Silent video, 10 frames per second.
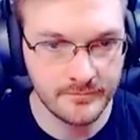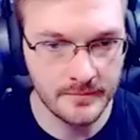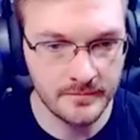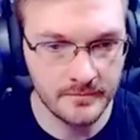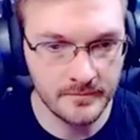
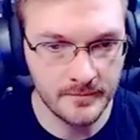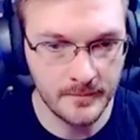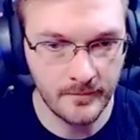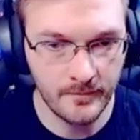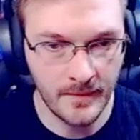you're there,
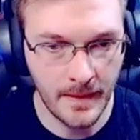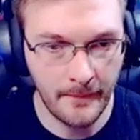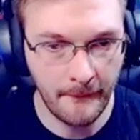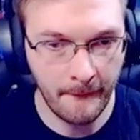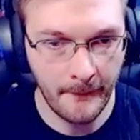
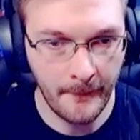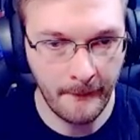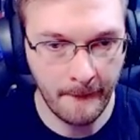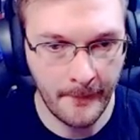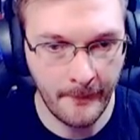don't bother
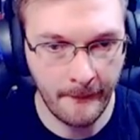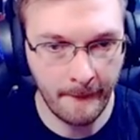leaving that